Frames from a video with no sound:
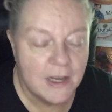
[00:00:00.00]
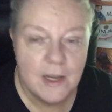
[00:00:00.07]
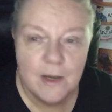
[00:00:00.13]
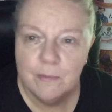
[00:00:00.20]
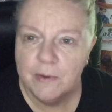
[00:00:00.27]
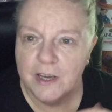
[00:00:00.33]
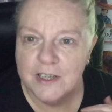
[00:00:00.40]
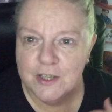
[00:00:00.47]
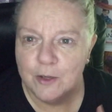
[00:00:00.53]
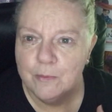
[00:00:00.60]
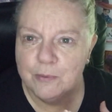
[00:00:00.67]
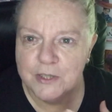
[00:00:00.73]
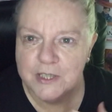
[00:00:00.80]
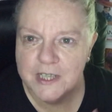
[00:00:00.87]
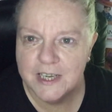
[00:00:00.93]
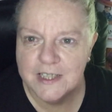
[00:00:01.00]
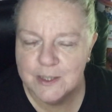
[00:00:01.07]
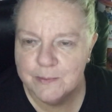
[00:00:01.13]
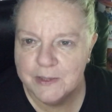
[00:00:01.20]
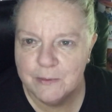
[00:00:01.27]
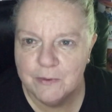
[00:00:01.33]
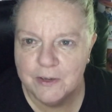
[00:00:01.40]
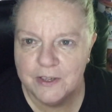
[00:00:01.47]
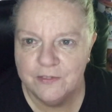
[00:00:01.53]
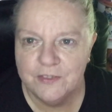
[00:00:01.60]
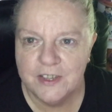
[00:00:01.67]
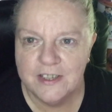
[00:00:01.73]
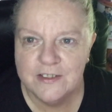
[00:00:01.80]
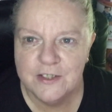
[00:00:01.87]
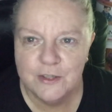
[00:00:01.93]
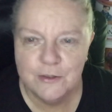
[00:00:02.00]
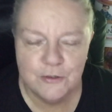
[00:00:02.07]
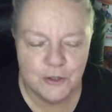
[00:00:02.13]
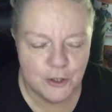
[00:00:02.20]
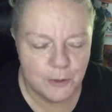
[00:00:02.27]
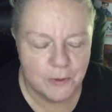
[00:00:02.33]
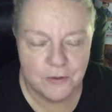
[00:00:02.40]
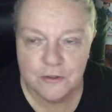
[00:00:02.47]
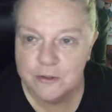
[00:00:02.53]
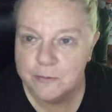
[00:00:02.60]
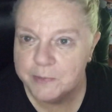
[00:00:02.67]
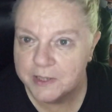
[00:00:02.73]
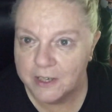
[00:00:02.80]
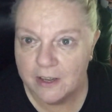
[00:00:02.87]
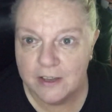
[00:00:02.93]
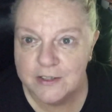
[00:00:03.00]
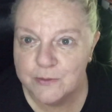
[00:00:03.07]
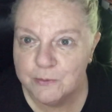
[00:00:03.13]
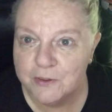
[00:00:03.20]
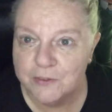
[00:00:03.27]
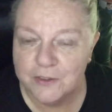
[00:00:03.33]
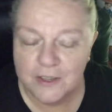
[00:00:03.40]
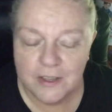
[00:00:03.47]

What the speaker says: But I don't pretend to be one of these YouTube entrepreneurs with,